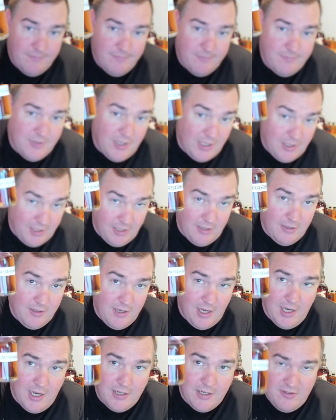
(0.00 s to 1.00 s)
A little
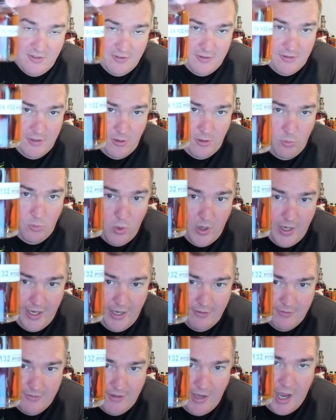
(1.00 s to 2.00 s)
KoK, just a little 1
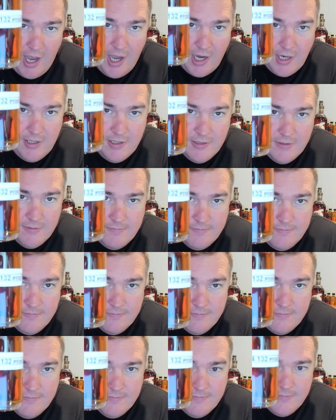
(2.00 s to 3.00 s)
ounce KoK.
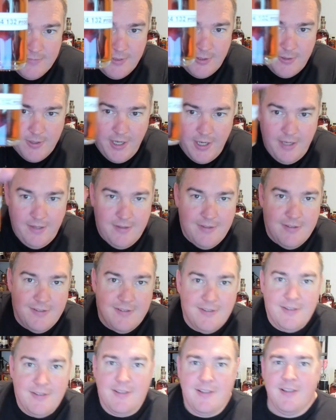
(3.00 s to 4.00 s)
Okay?
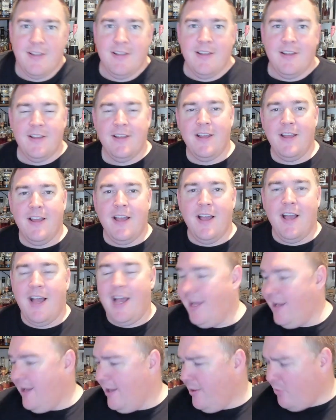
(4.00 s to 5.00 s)

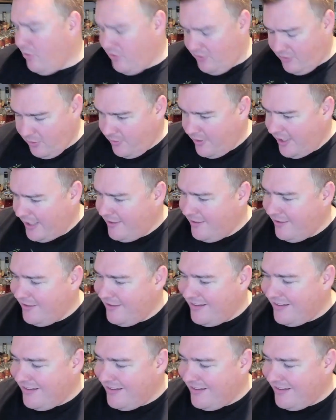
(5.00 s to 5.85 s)
I was told I didn't